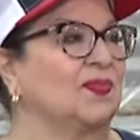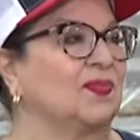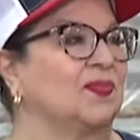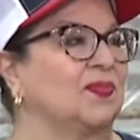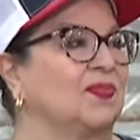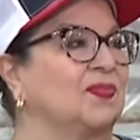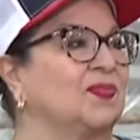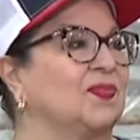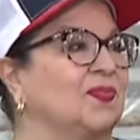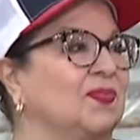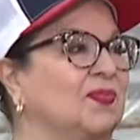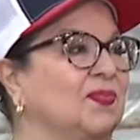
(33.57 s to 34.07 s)

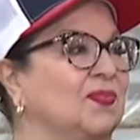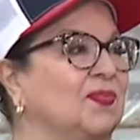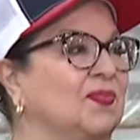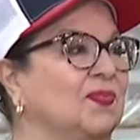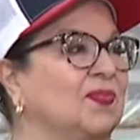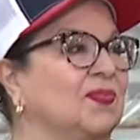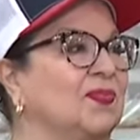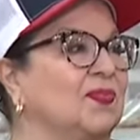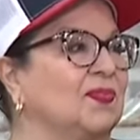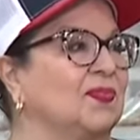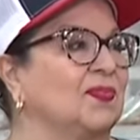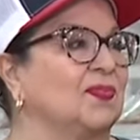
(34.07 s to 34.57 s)

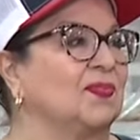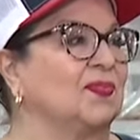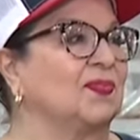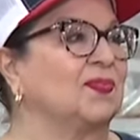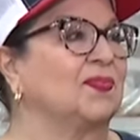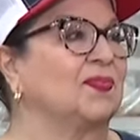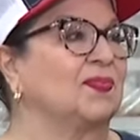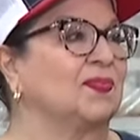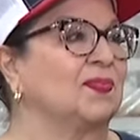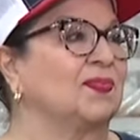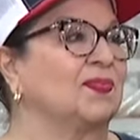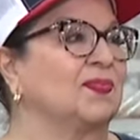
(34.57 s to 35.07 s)

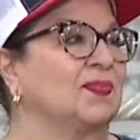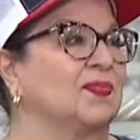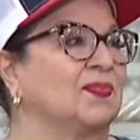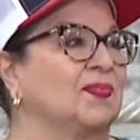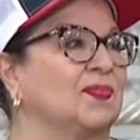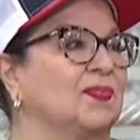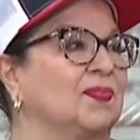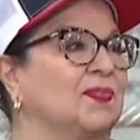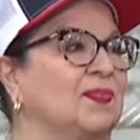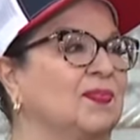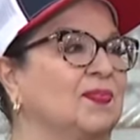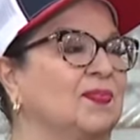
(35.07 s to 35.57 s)

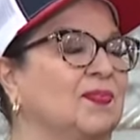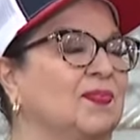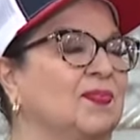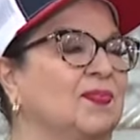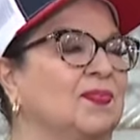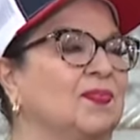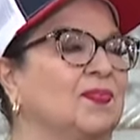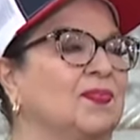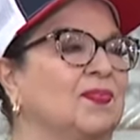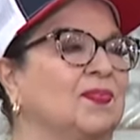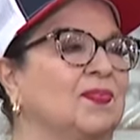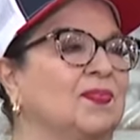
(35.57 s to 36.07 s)

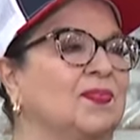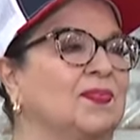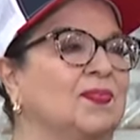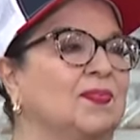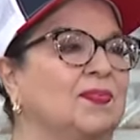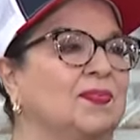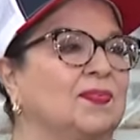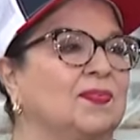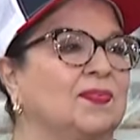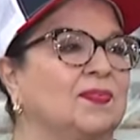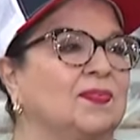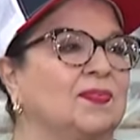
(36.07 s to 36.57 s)

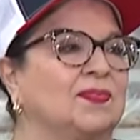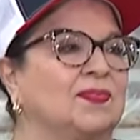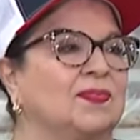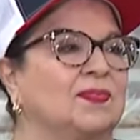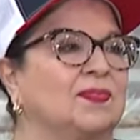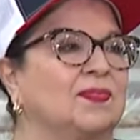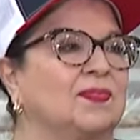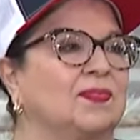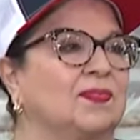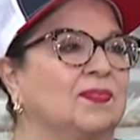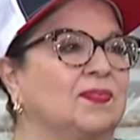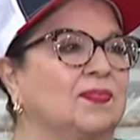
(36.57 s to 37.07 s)

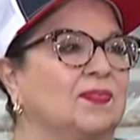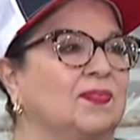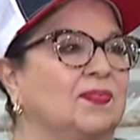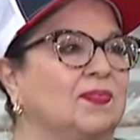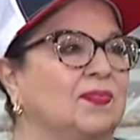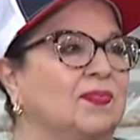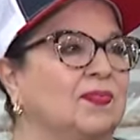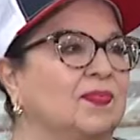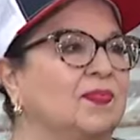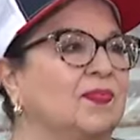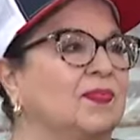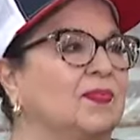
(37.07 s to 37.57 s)

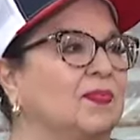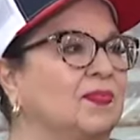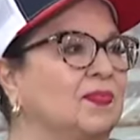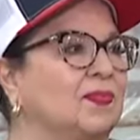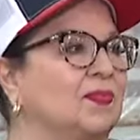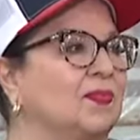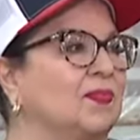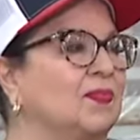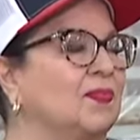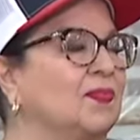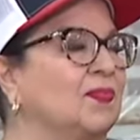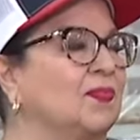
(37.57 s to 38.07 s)

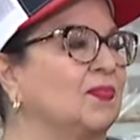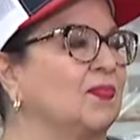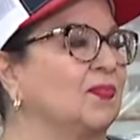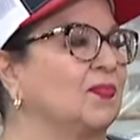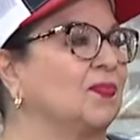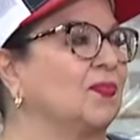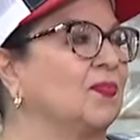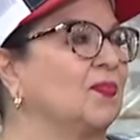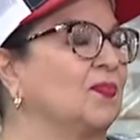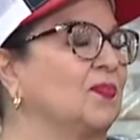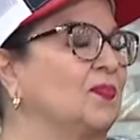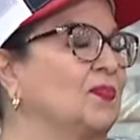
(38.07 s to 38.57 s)

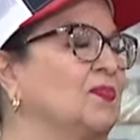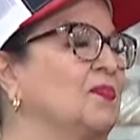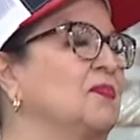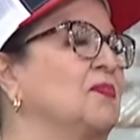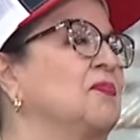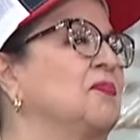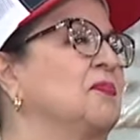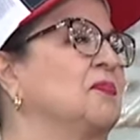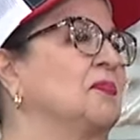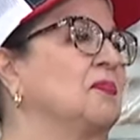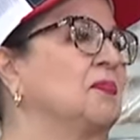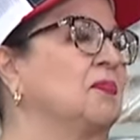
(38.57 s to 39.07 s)

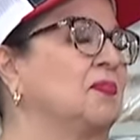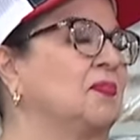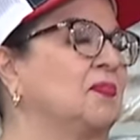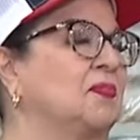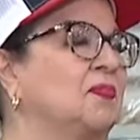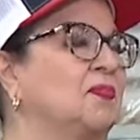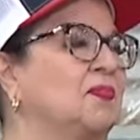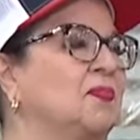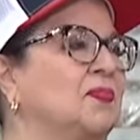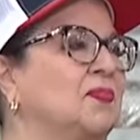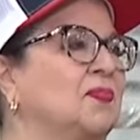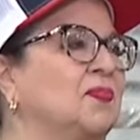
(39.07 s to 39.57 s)

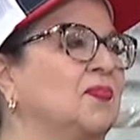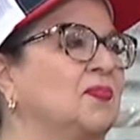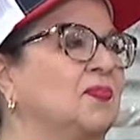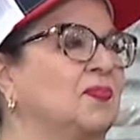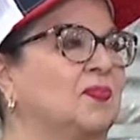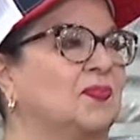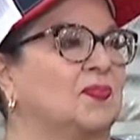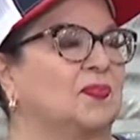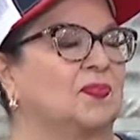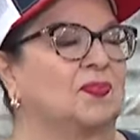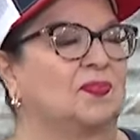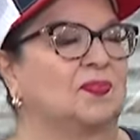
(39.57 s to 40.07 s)

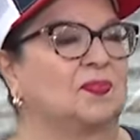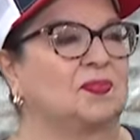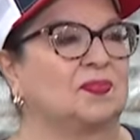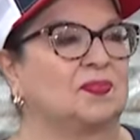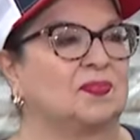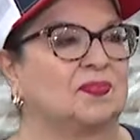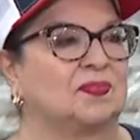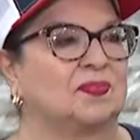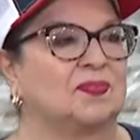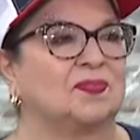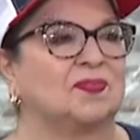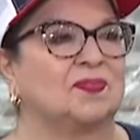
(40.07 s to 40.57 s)

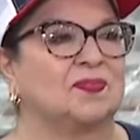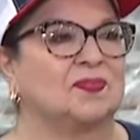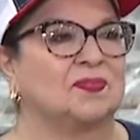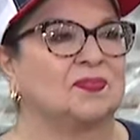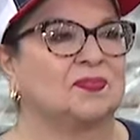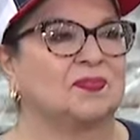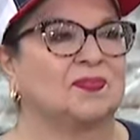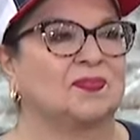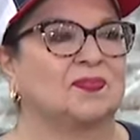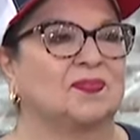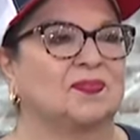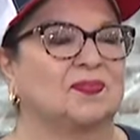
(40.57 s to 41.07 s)

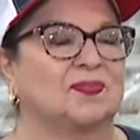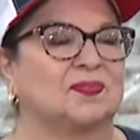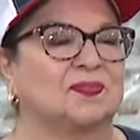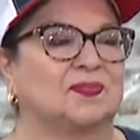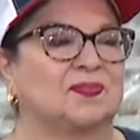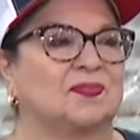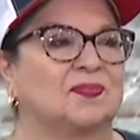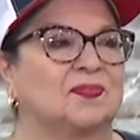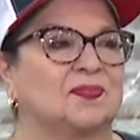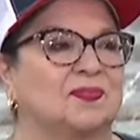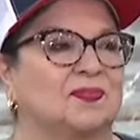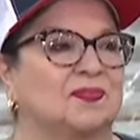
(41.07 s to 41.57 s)
(silent)